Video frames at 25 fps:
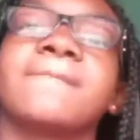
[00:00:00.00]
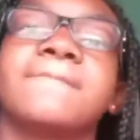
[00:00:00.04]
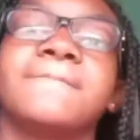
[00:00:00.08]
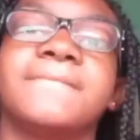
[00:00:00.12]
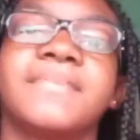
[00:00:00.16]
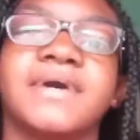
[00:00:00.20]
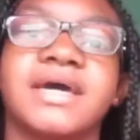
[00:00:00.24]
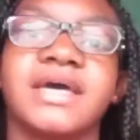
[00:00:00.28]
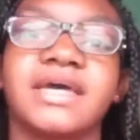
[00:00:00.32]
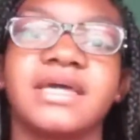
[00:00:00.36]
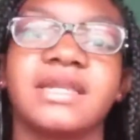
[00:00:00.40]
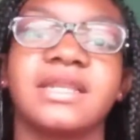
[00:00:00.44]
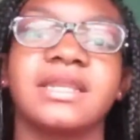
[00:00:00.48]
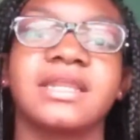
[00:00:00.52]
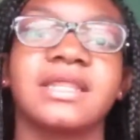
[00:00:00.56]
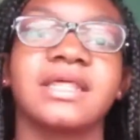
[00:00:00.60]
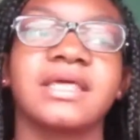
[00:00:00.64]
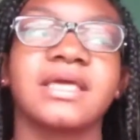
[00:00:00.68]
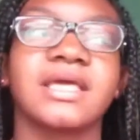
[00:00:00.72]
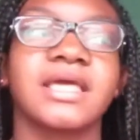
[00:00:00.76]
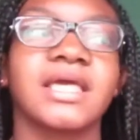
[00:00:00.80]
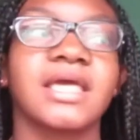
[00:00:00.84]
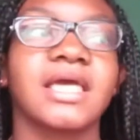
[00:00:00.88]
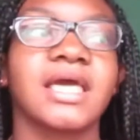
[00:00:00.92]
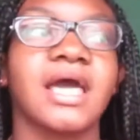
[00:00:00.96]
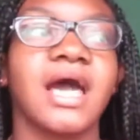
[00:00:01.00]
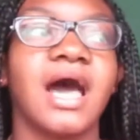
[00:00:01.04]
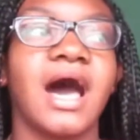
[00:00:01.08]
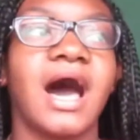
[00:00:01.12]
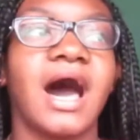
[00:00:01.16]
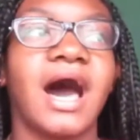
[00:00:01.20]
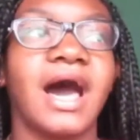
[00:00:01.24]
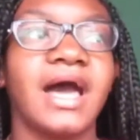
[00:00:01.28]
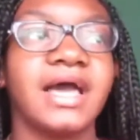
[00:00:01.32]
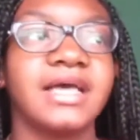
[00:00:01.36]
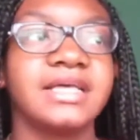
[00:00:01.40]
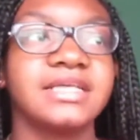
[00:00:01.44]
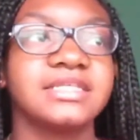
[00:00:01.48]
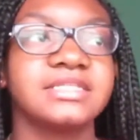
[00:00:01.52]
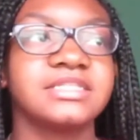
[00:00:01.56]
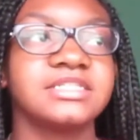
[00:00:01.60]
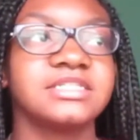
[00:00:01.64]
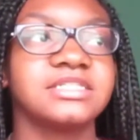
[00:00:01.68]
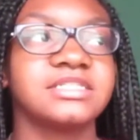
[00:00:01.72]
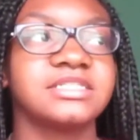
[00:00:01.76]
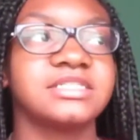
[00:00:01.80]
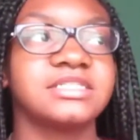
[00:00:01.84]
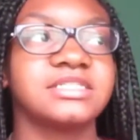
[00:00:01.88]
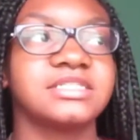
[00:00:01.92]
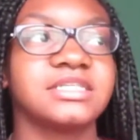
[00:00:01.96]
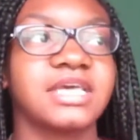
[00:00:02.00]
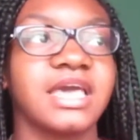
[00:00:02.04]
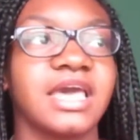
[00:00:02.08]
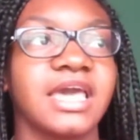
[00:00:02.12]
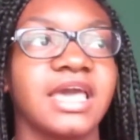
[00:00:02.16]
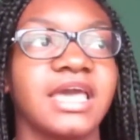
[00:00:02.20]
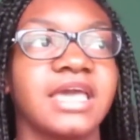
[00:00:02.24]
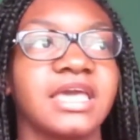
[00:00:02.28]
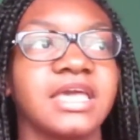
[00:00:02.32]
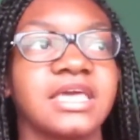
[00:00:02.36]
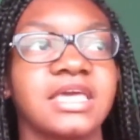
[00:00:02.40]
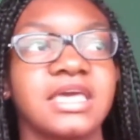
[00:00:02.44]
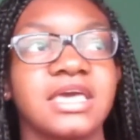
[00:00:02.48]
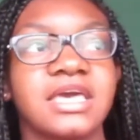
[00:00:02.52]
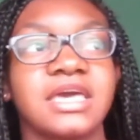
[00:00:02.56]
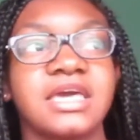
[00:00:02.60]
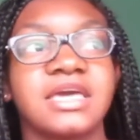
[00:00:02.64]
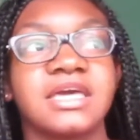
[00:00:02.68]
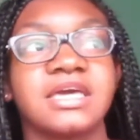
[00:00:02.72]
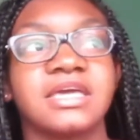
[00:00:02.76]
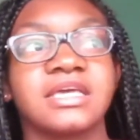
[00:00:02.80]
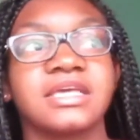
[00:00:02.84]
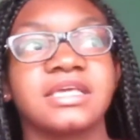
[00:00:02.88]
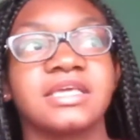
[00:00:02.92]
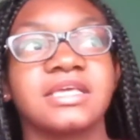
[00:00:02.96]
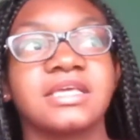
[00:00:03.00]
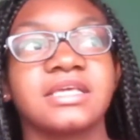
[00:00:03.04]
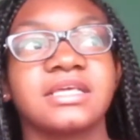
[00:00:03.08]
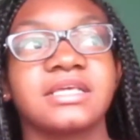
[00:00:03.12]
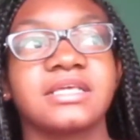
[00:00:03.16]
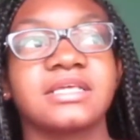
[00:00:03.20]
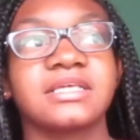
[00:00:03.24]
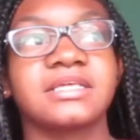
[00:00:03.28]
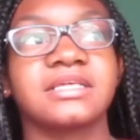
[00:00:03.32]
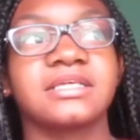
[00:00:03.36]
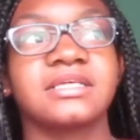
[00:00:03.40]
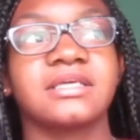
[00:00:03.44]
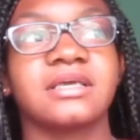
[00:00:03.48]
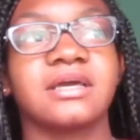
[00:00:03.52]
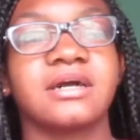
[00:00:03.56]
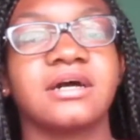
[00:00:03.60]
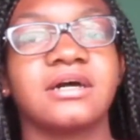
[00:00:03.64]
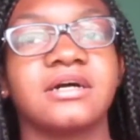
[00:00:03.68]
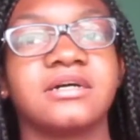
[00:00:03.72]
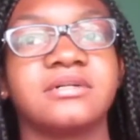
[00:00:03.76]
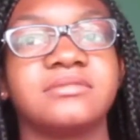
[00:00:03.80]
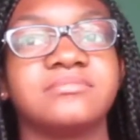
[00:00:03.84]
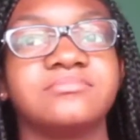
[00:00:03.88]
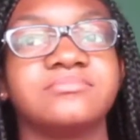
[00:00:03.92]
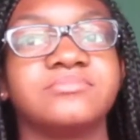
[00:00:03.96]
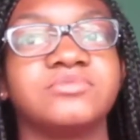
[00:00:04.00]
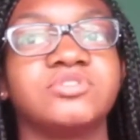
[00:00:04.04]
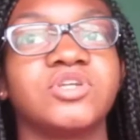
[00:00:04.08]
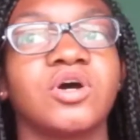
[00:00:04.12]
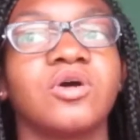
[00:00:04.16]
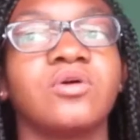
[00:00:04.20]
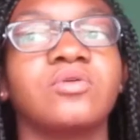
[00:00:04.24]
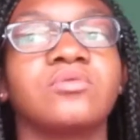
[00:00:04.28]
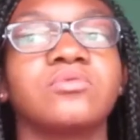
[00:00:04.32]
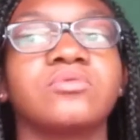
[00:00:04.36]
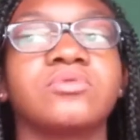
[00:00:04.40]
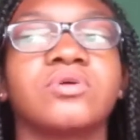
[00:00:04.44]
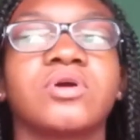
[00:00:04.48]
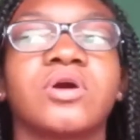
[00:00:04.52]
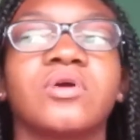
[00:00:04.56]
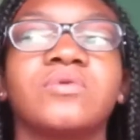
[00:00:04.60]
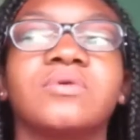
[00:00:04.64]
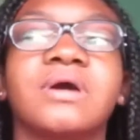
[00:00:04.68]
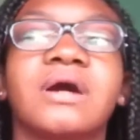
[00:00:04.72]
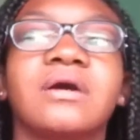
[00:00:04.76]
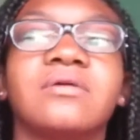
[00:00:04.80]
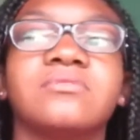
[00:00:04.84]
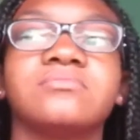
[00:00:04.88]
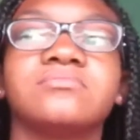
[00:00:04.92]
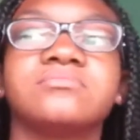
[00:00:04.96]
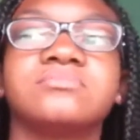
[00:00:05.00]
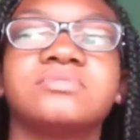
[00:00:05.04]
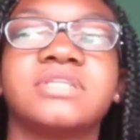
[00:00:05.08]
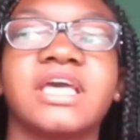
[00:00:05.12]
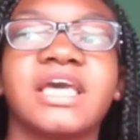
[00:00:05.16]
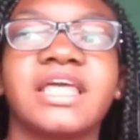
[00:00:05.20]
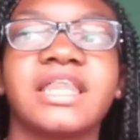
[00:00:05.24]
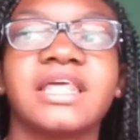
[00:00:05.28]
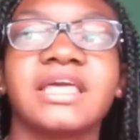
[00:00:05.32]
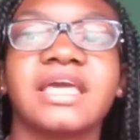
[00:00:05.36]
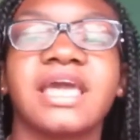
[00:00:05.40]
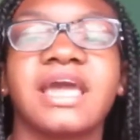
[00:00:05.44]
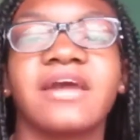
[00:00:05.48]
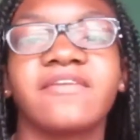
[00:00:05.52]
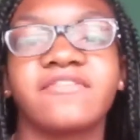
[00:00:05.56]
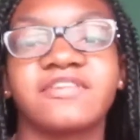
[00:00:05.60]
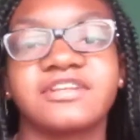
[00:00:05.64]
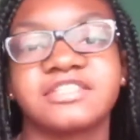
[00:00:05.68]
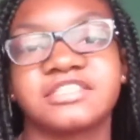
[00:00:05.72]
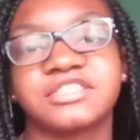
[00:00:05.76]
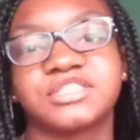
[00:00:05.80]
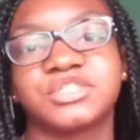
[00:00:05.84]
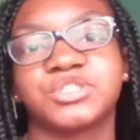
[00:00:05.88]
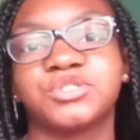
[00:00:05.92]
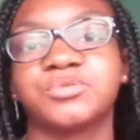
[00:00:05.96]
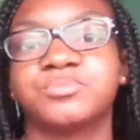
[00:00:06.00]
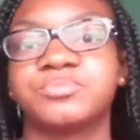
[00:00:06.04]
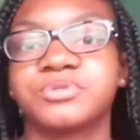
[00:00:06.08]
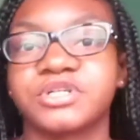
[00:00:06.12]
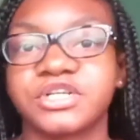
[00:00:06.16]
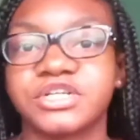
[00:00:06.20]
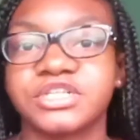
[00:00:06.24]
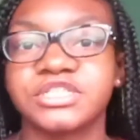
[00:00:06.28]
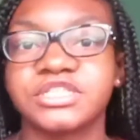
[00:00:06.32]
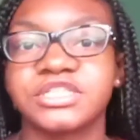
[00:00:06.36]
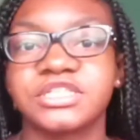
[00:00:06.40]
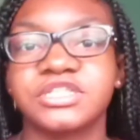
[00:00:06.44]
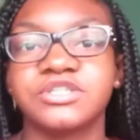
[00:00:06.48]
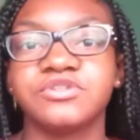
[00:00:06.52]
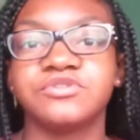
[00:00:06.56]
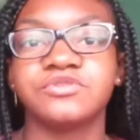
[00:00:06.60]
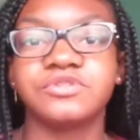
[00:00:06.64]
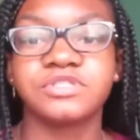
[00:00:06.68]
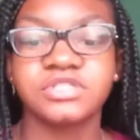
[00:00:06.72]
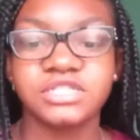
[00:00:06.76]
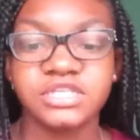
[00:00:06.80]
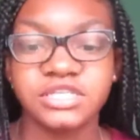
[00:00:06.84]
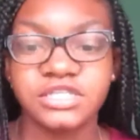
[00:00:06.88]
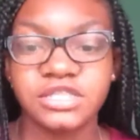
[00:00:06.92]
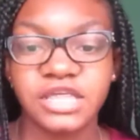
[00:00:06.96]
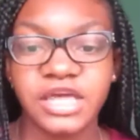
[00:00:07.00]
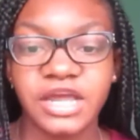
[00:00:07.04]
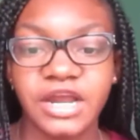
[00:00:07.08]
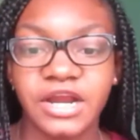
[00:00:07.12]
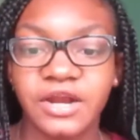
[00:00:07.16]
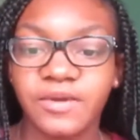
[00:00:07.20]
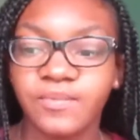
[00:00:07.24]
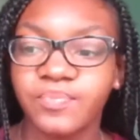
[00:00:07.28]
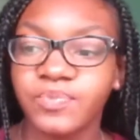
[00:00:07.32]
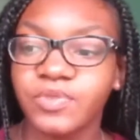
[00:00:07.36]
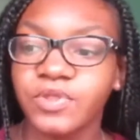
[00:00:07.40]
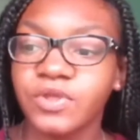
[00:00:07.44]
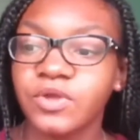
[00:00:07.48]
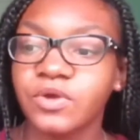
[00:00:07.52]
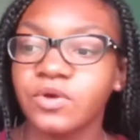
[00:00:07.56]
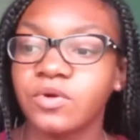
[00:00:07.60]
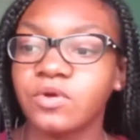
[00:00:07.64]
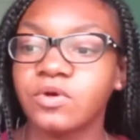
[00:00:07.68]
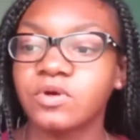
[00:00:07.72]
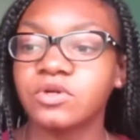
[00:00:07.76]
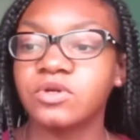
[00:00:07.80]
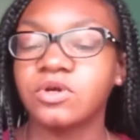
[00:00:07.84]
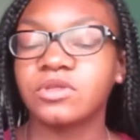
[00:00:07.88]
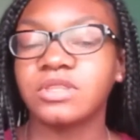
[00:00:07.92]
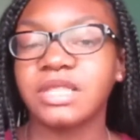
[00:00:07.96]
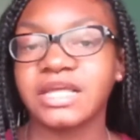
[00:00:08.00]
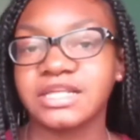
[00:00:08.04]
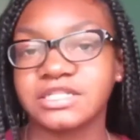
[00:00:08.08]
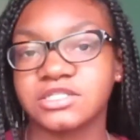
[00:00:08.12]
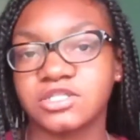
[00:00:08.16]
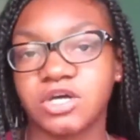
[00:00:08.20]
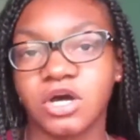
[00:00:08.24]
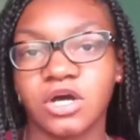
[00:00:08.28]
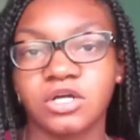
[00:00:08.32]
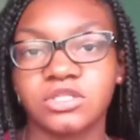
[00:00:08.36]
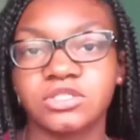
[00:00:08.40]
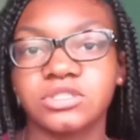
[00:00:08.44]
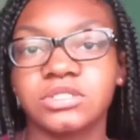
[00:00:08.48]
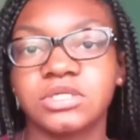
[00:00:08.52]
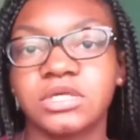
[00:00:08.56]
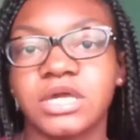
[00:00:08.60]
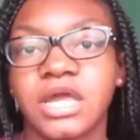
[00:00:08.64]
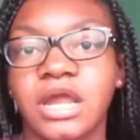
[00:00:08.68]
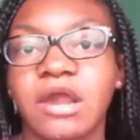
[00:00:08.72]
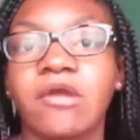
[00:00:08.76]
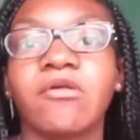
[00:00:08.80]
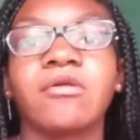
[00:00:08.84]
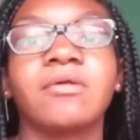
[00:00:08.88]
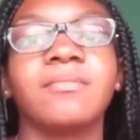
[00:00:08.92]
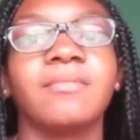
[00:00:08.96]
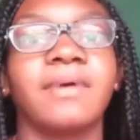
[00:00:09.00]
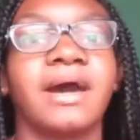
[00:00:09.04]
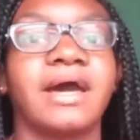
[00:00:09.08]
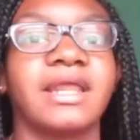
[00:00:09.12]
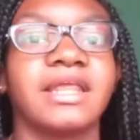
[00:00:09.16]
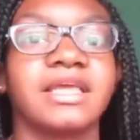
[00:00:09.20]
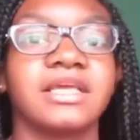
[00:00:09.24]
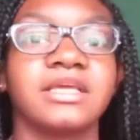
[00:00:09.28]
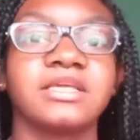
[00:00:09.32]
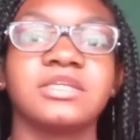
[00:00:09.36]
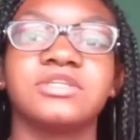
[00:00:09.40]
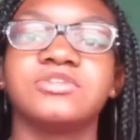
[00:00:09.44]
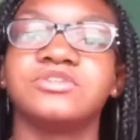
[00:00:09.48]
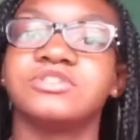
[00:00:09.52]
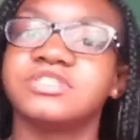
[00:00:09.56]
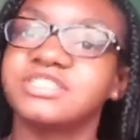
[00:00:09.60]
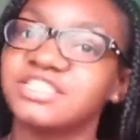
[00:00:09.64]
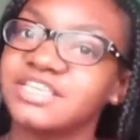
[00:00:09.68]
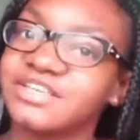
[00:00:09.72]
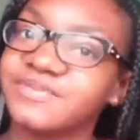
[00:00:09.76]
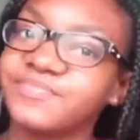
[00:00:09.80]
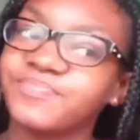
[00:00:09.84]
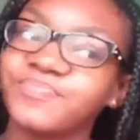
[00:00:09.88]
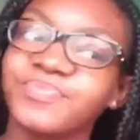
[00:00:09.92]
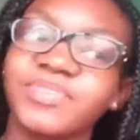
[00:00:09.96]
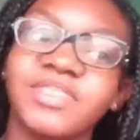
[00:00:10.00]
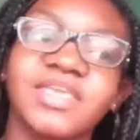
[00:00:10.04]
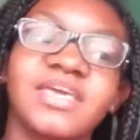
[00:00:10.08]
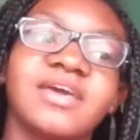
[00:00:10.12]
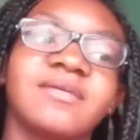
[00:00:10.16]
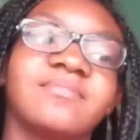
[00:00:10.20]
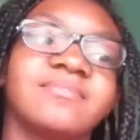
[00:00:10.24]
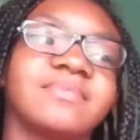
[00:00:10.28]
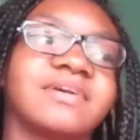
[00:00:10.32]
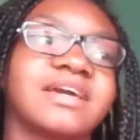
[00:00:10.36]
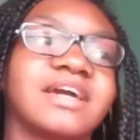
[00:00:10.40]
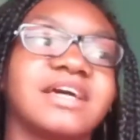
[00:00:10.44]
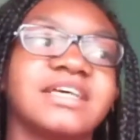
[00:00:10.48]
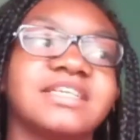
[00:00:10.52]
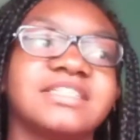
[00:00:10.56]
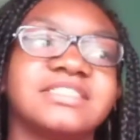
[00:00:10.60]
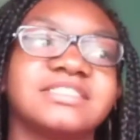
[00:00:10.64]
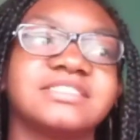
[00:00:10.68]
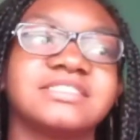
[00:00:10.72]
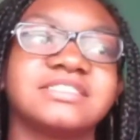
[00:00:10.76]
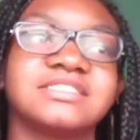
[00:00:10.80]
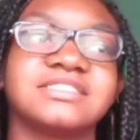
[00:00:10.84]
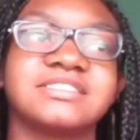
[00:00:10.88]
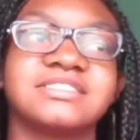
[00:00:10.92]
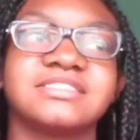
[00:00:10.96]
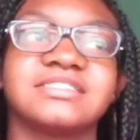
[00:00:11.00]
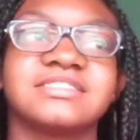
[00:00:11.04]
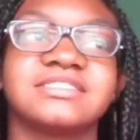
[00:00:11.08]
But I just say don't go out dating every single person you see there, or don't like talk to everybody you see, because